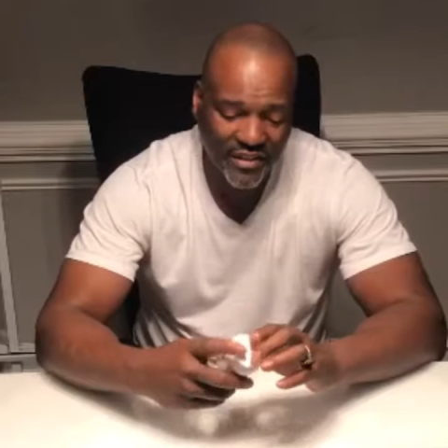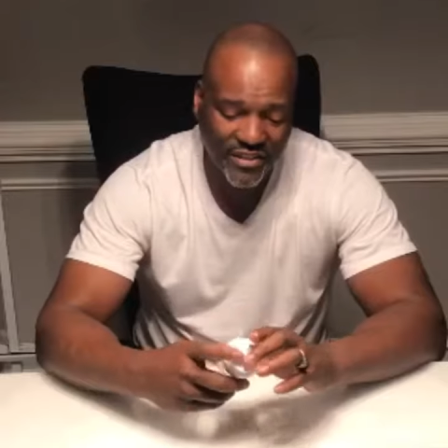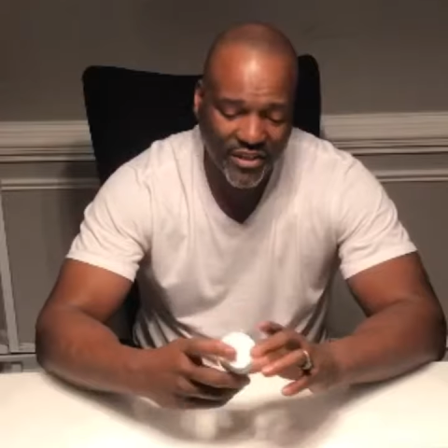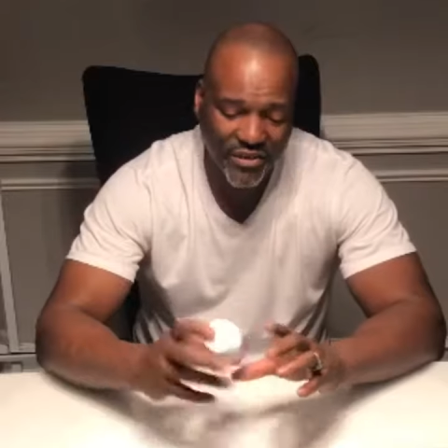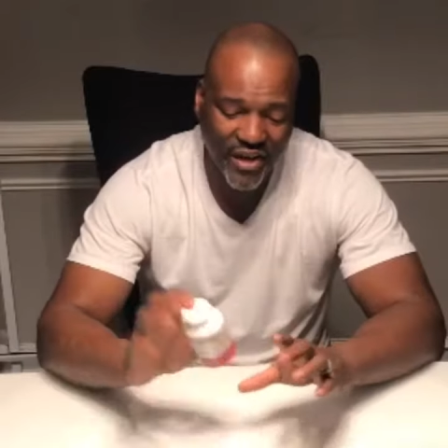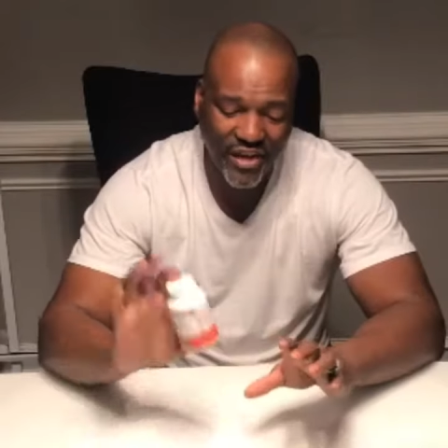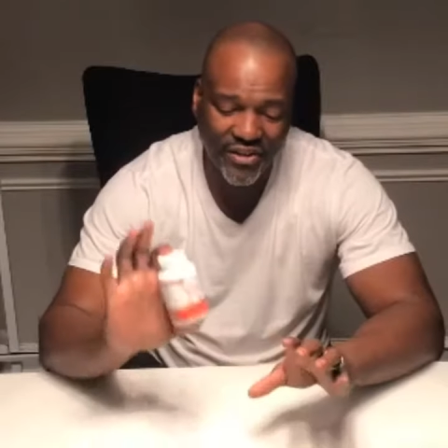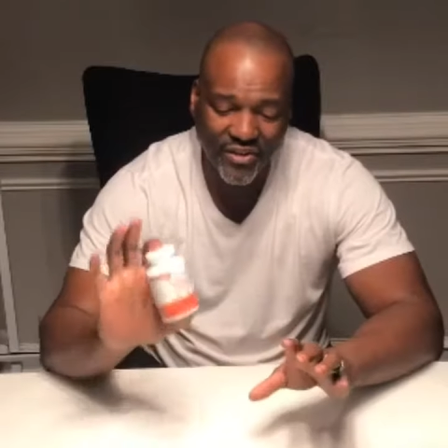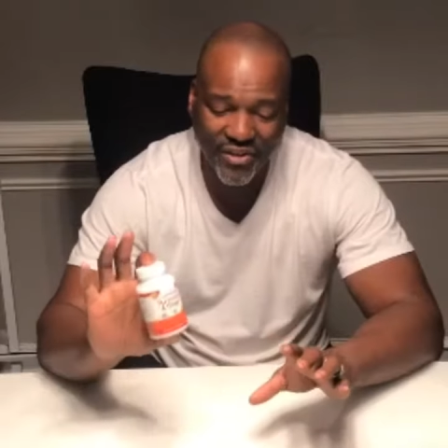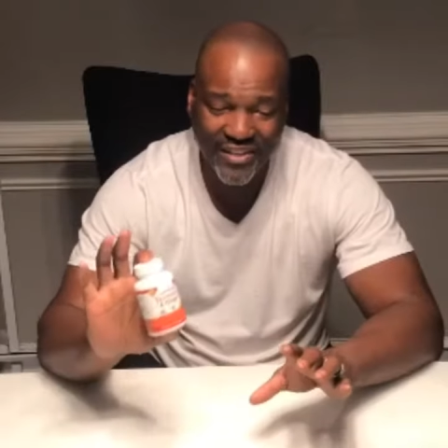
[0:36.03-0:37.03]
it's to go
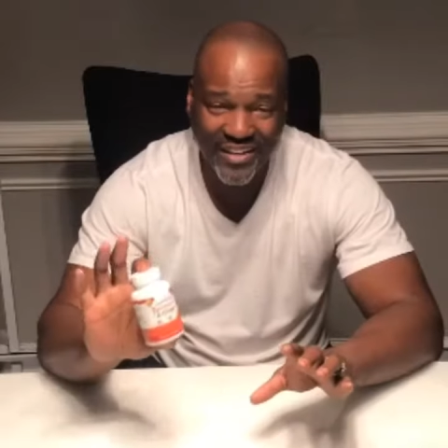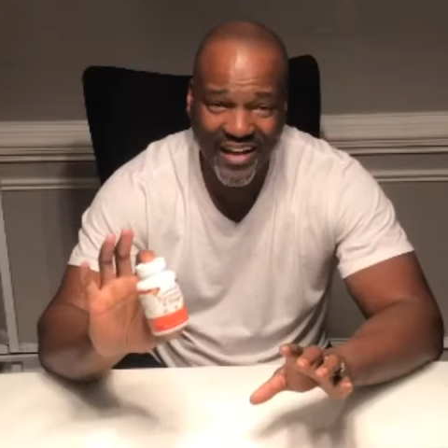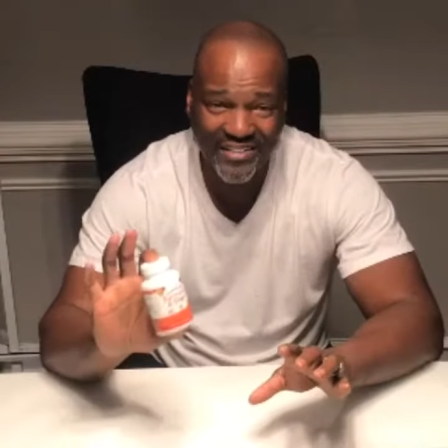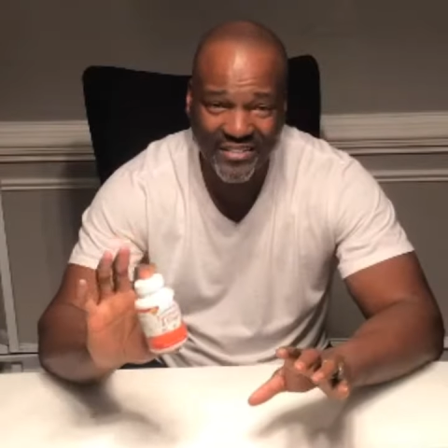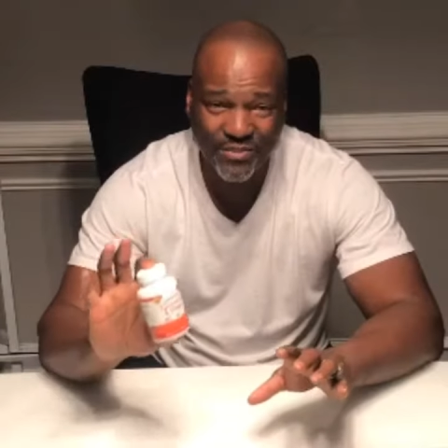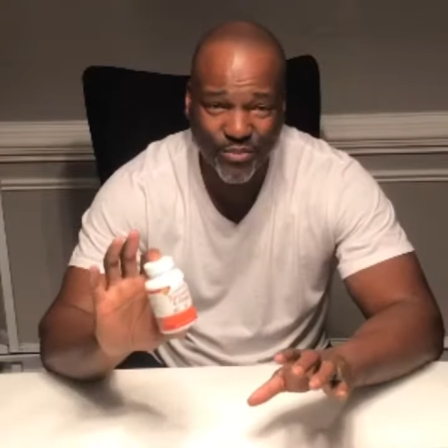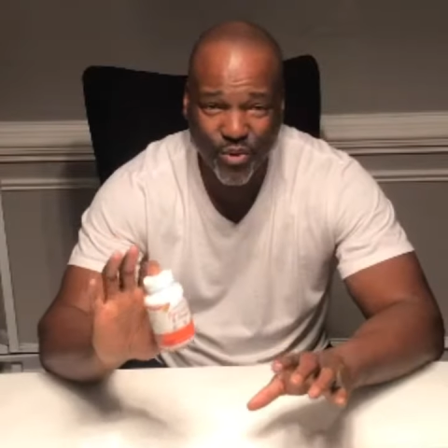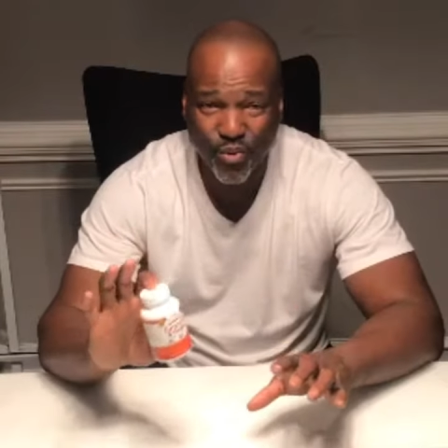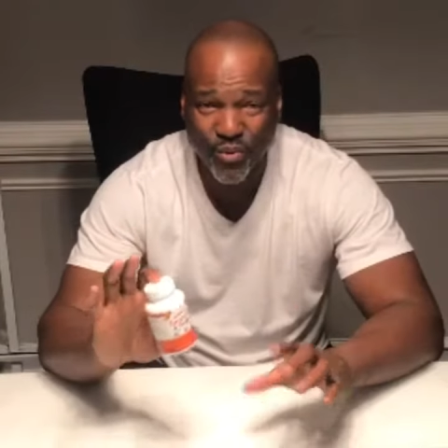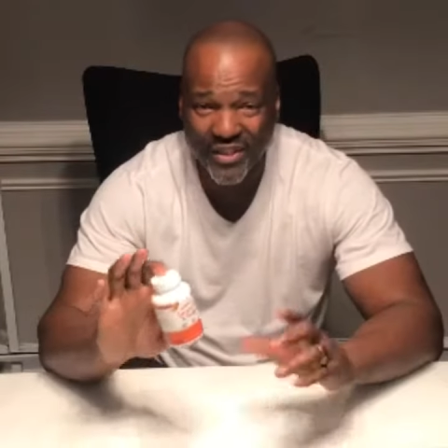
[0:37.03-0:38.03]
down nice and
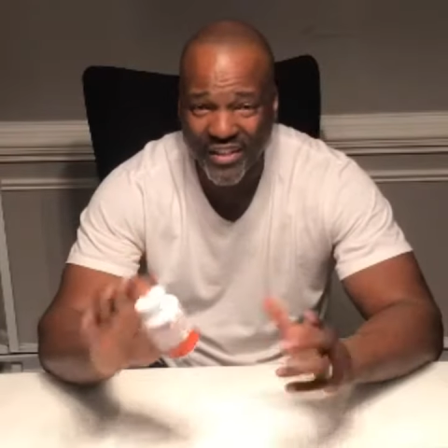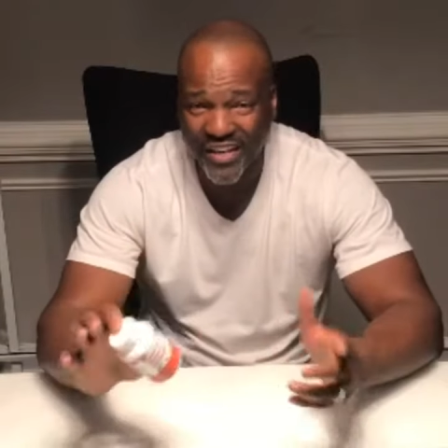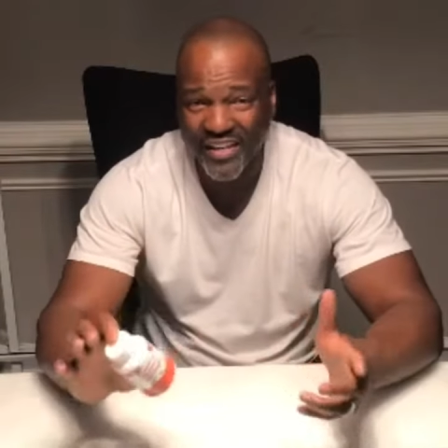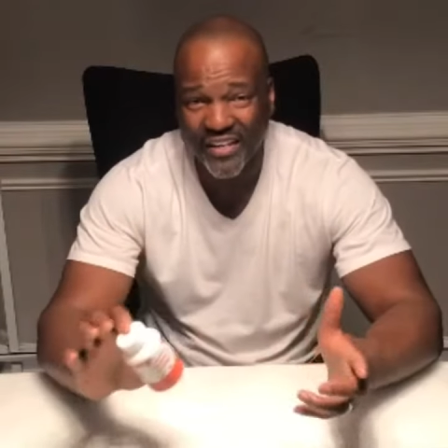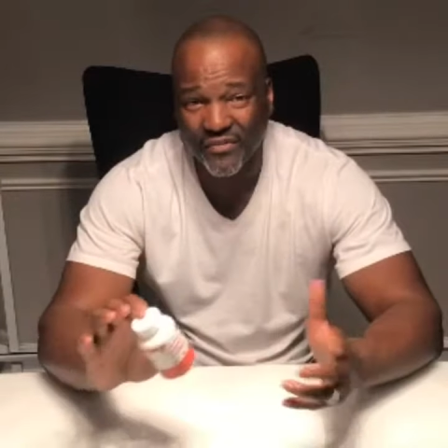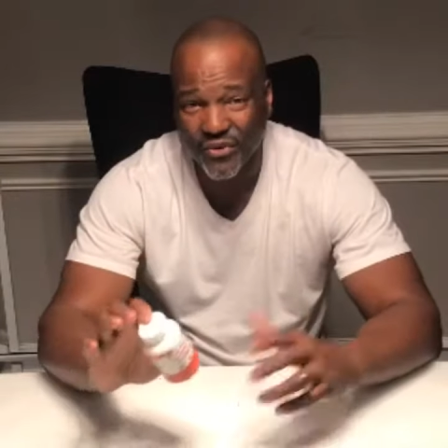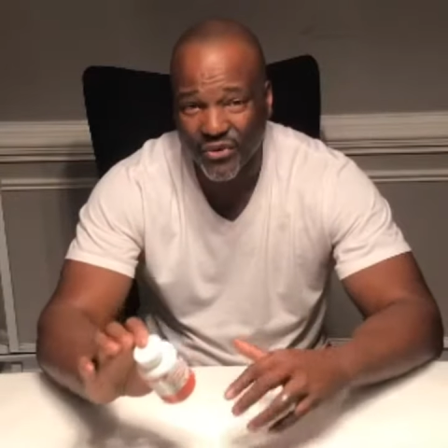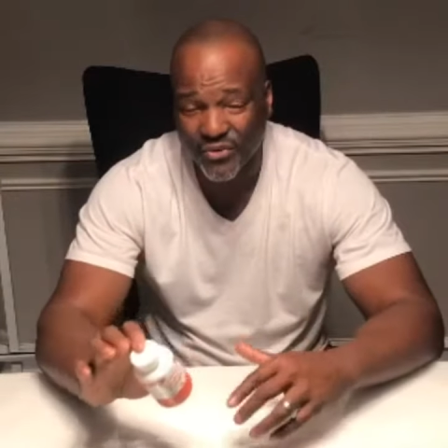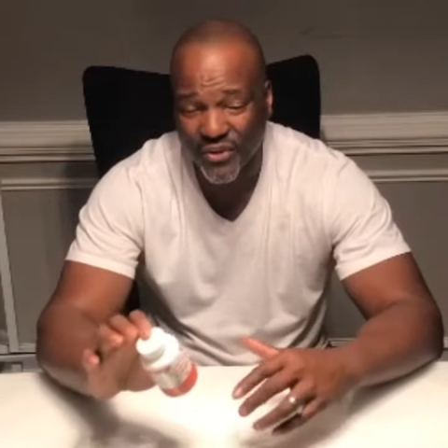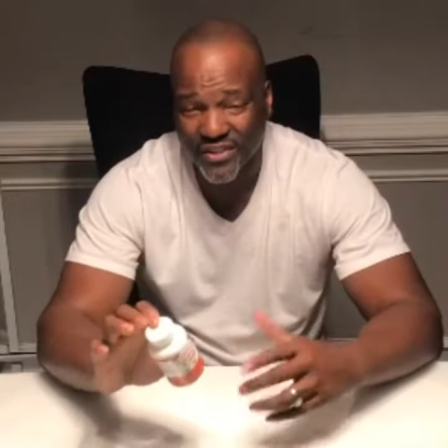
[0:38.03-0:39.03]
smooth with any of
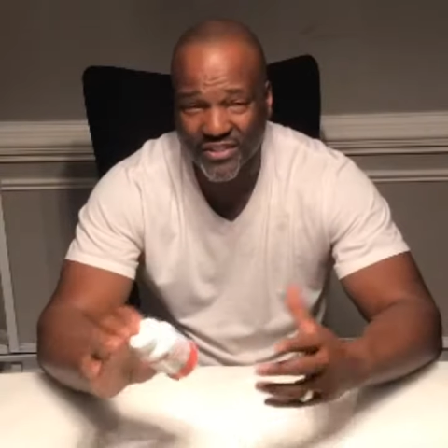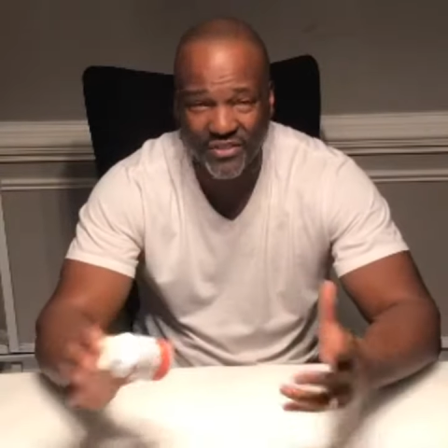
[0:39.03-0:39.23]
your drinks,